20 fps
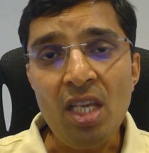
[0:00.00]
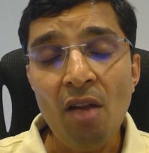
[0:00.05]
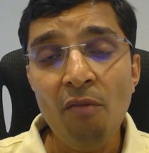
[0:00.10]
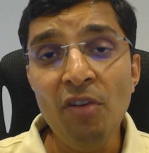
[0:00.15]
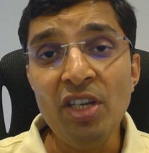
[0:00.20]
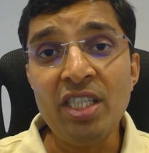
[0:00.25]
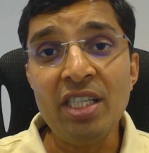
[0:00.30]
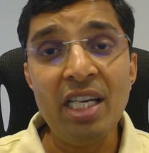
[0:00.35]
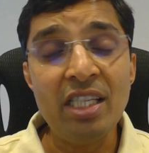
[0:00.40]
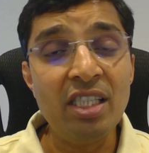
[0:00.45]

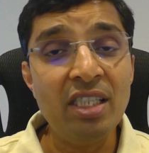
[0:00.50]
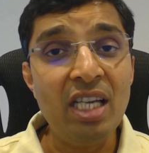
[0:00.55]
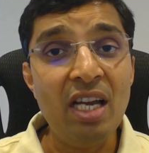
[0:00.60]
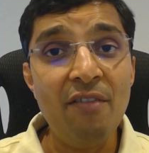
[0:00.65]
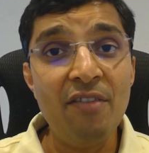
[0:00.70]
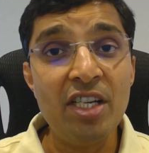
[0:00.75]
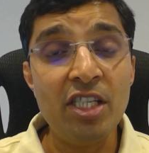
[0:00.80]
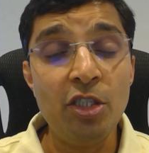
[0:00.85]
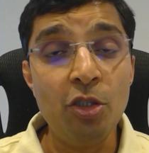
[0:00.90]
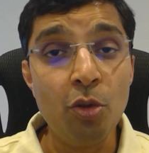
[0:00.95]
which has an
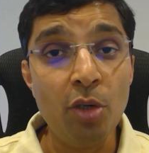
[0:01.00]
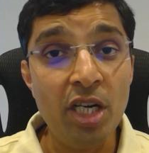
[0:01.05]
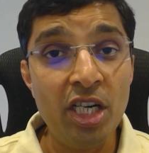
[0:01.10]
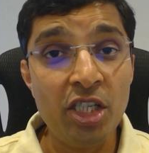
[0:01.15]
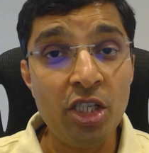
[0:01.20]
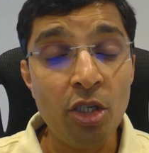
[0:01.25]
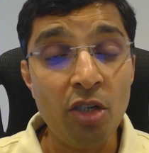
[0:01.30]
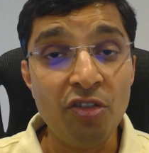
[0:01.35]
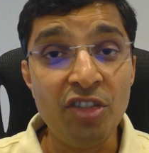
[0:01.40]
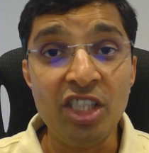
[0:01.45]
average
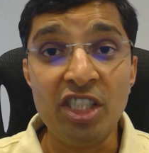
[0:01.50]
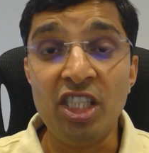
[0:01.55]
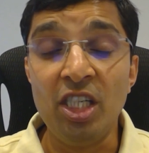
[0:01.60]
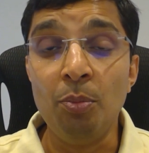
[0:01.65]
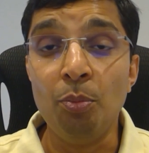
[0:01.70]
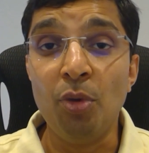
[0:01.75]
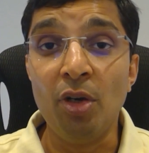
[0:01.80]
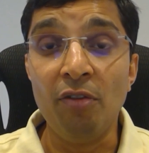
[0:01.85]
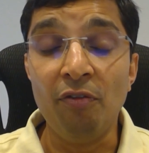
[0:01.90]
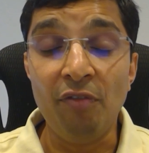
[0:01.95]
duration of
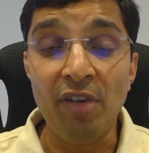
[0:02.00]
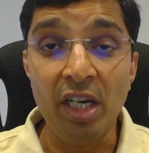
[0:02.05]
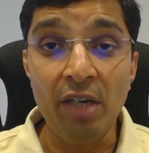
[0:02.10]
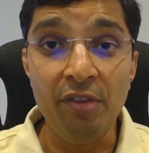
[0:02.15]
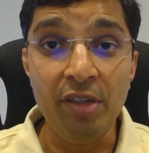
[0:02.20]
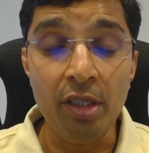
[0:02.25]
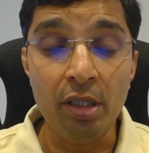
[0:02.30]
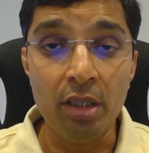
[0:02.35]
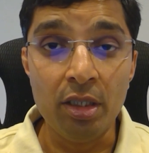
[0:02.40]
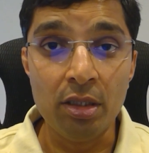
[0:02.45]
16.5
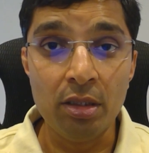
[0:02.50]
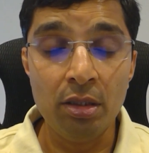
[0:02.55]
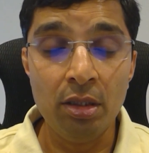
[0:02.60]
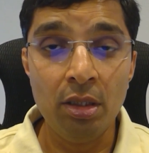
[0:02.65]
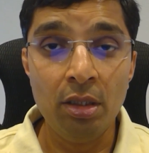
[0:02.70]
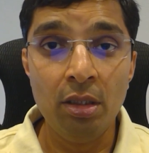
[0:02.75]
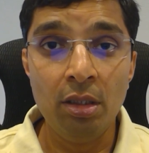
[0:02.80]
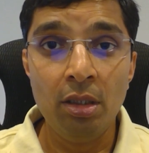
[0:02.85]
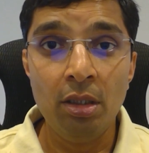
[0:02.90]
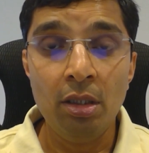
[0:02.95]
years
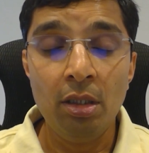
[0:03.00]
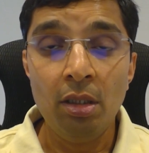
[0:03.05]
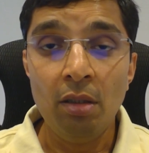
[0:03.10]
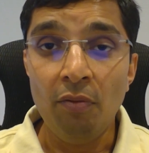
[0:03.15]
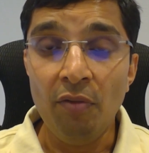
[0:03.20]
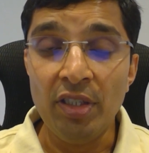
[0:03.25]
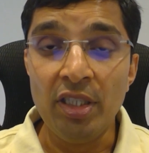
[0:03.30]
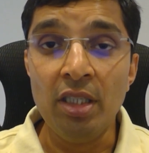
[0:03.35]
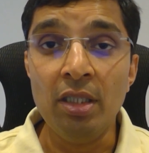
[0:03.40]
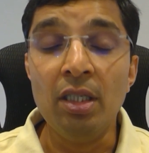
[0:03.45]

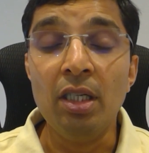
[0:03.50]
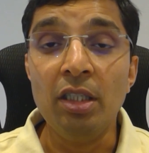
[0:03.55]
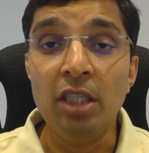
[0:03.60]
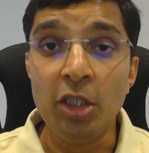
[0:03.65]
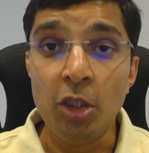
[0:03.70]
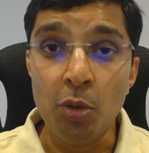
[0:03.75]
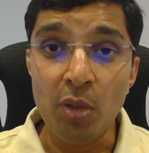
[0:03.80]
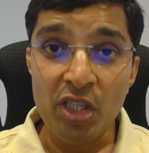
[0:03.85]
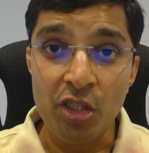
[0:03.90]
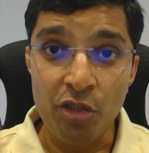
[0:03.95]
within the
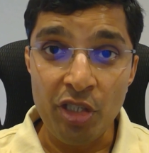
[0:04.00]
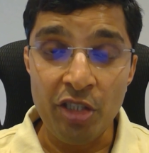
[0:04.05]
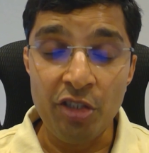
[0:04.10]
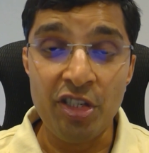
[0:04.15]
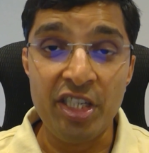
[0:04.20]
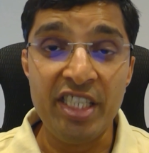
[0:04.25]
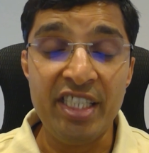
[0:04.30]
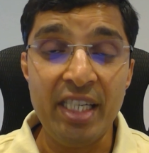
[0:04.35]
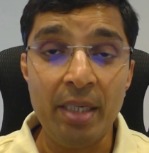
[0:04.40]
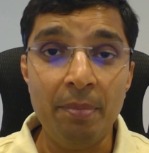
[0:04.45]
US
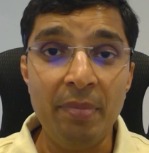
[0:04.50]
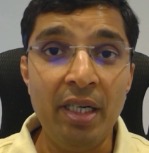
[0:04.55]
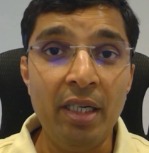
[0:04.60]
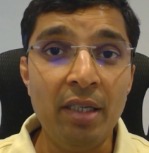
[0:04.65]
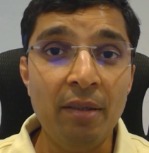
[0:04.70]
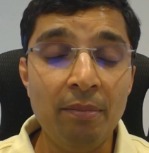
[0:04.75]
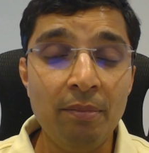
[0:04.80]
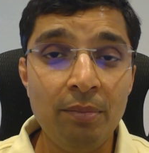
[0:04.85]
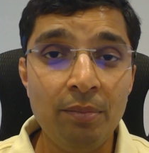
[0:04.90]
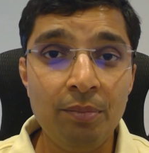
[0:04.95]
Treasury segment.
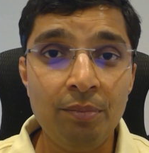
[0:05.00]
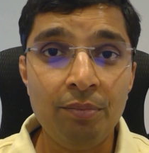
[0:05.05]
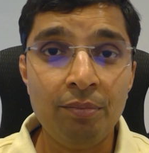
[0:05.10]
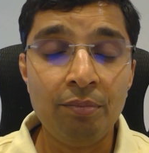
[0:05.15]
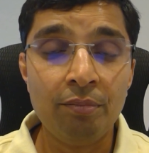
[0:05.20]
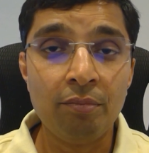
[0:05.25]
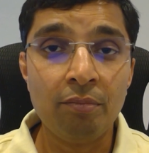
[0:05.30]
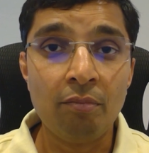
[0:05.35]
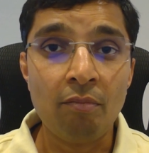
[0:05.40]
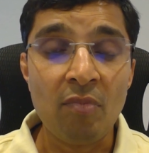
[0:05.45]

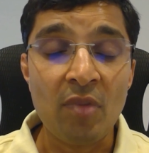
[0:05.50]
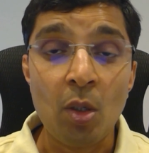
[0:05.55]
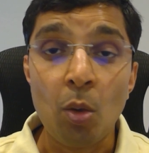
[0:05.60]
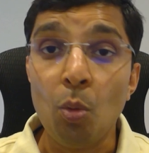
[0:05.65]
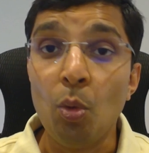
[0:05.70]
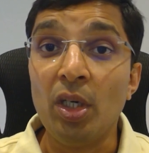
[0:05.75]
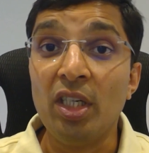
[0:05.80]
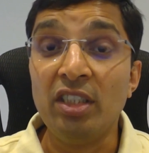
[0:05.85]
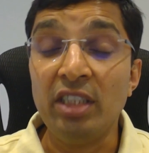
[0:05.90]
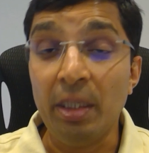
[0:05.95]

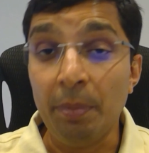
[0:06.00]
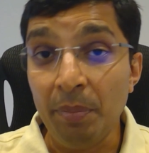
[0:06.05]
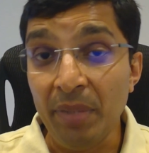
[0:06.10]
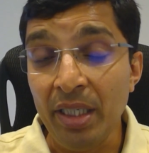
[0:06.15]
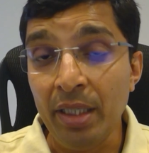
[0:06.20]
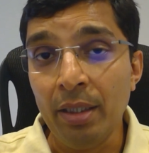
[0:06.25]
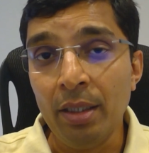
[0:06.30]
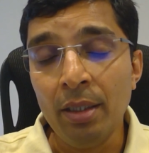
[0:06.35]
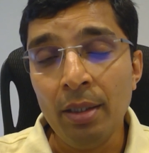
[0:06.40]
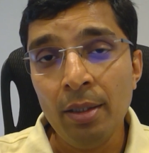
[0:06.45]
What does that
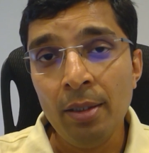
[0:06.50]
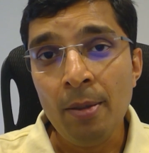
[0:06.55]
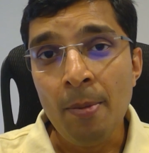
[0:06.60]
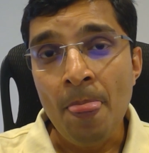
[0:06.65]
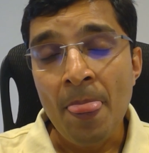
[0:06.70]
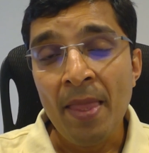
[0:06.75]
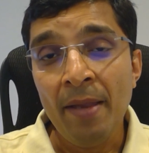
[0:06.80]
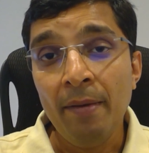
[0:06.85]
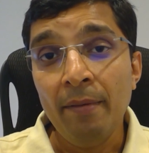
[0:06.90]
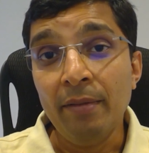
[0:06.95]
mean?
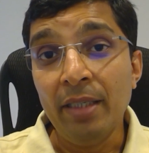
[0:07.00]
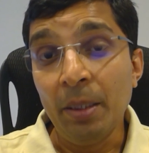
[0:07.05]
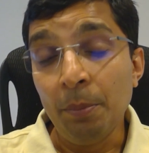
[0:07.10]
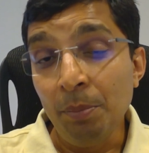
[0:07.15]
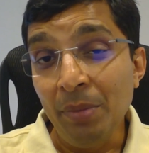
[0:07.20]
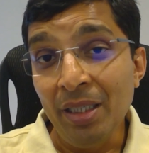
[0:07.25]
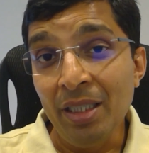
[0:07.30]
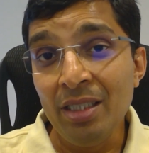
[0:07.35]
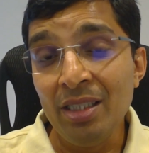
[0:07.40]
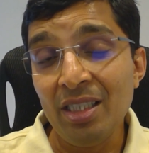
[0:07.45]
That
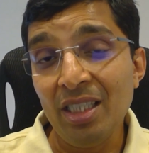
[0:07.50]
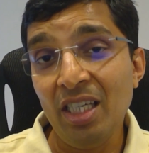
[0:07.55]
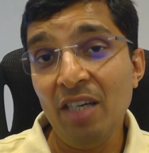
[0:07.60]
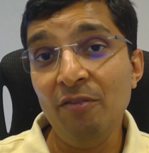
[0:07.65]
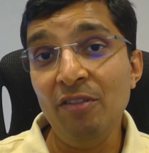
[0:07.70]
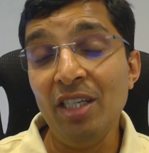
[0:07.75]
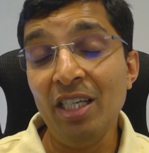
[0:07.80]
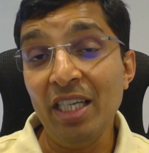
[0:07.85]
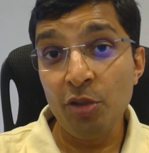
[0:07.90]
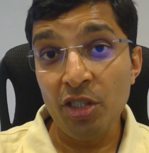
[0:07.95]
means if
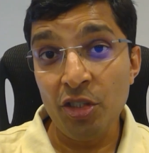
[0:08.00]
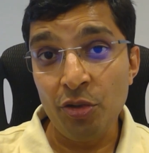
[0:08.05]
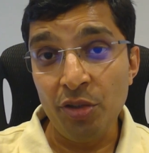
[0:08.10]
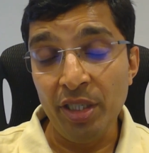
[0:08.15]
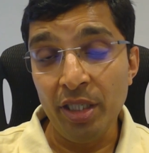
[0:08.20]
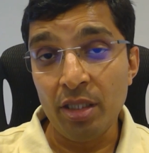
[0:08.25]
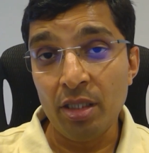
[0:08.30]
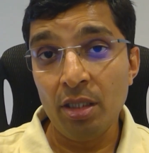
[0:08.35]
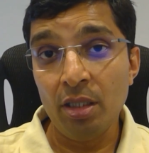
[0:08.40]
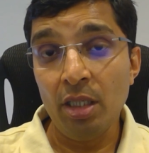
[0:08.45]
the interest
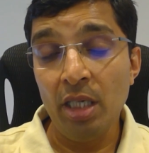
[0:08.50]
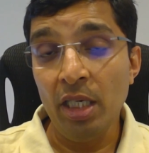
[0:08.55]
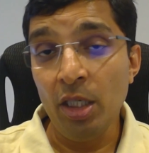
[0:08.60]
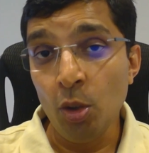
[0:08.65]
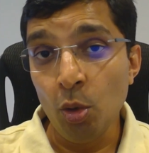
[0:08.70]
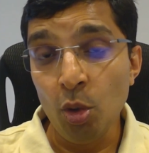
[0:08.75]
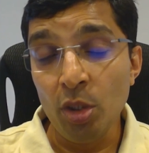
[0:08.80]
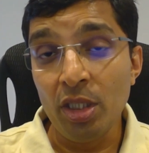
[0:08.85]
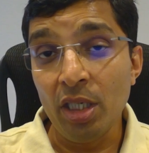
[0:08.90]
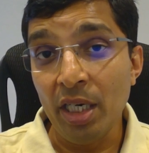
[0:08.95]
rates, and
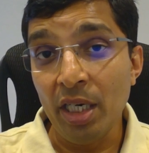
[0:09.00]
note